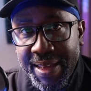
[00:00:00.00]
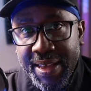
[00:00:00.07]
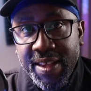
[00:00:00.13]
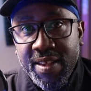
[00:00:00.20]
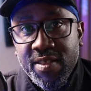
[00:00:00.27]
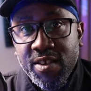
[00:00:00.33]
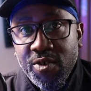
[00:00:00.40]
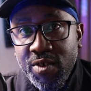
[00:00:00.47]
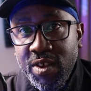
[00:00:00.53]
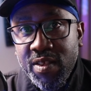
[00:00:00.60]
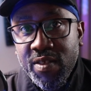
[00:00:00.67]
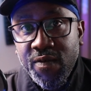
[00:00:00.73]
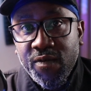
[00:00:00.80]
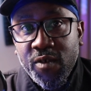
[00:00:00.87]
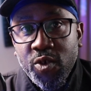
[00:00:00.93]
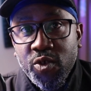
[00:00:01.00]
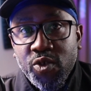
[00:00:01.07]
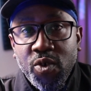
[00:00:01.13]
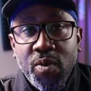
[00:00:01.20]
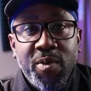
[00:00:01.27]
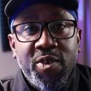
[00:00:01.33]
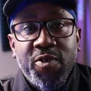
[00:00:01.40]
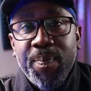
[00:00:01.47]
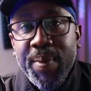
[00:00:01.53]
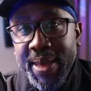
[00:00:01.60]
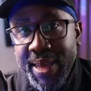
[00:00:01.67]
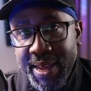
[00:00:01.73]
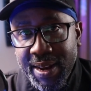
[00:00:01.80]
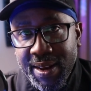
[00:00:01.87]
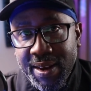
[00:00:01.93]
is the reason for so much
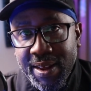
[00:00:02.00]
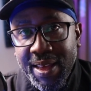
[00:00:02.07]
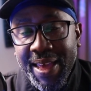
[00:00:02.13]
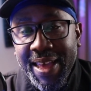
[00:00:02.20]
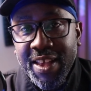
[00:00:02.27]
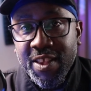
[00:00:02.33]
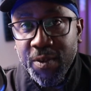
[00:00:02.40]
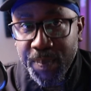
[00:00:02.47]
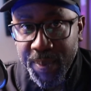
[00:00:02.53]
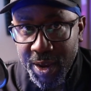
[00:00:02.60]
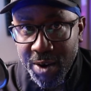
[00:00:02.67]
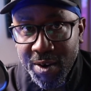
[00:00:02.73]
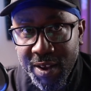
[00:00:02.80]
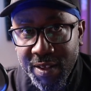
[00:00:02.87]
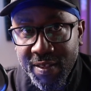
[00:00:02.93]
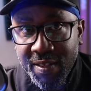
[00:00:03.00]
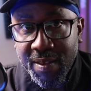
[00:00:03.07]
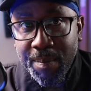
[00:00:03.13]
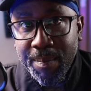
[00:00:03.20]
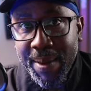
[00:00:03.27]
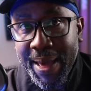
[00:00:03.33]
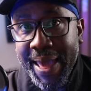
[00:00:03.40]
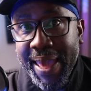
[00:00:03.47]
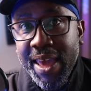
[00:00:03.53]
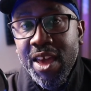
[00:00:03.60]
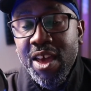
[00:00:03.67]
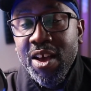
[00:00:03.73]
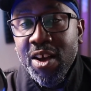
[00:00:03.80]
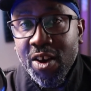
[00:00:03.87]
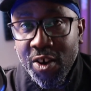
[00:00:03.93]
pain experienced by
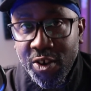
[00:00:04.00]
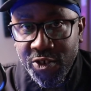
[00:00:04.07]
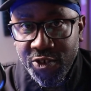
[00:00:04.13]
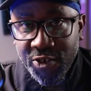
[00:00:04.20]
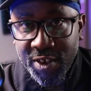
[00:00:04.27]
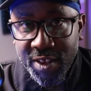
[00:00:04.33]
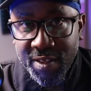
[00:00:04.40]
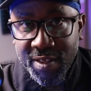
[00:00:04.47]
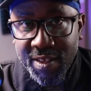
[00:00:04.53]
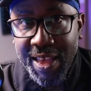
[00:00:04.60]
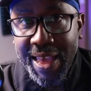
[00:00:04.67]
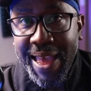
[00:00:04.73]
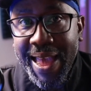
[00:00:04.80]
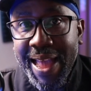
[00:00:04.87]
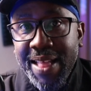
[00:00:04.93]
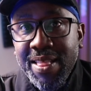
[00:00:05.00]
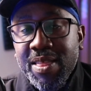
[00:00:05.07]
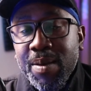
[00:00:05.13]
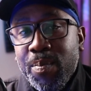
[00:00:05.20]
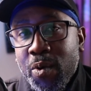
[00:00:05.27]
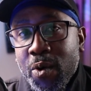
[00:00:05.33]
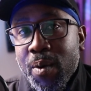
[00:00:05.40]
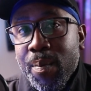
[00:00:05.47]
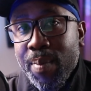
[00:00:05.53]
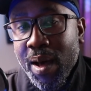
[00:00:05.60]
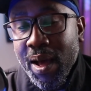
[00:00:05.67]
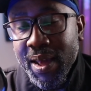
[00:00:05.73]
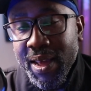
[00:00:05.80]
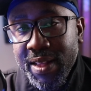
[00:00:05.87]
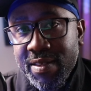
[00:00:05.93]
countries and the poor
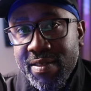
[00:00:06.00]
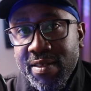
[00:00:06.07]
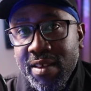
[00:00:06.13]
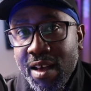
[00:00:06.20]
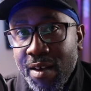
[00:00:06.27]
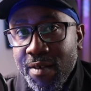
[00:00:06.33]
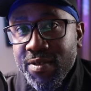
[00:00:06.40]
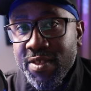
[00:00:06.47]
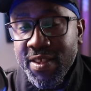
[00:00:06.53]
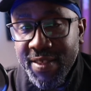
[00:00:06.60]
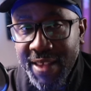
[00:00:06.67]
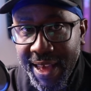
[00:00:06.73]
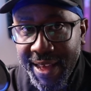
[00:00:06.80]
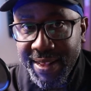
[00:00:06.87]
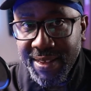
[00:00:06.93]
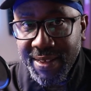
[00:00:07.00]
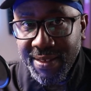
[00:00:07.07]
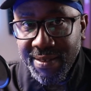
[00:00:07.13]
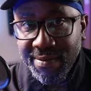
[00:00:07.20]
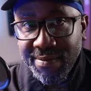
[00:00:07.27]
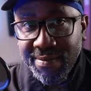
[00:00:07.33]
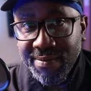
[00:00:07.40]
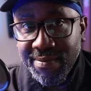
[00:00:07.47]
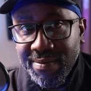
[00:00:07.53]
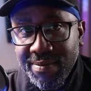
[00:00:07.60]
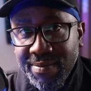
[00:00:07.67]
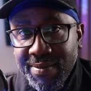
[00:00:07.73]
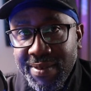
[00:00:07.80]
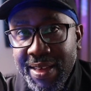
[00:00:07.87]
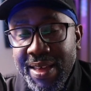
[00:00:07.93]
pockets of society.
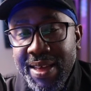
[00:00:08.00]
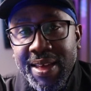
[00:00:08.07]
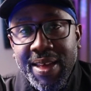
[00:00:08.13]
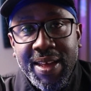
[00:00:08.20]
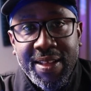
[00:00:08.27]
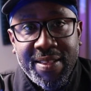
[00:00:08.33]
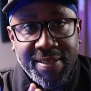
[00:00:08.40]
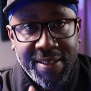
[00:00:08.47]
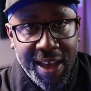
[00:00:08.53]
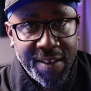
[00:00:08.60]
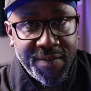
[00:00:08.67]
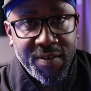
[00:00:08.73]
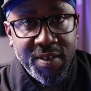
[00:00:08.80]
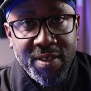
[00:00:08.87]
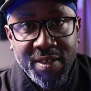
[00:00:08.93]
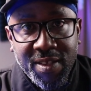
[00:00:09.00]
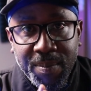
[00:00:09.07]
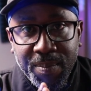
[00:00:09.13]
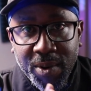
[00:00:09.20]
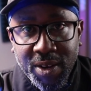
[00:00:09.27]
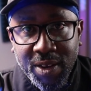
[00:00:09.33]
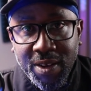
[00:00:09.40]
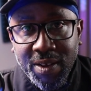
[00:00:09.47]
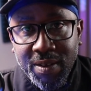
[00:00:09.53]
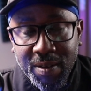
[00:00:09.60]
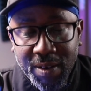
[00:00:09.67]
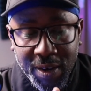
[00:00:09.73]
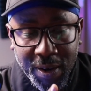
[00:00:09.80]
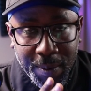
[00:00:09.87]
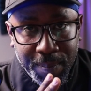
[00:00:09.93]
It siphons the
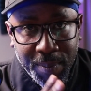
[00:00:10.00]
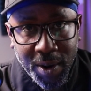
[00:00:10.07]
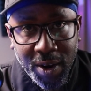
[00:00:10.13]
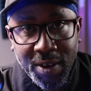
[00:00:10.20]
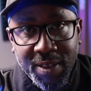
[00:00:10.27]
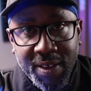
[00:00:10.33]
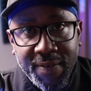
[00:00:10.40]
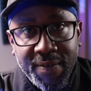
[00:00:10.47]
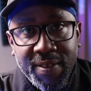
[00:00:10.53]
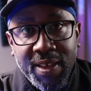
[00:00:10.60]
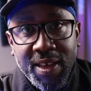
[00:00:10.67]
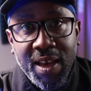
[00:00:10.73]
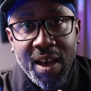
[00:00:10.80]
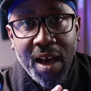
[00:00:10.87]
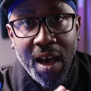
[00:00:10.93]
productivity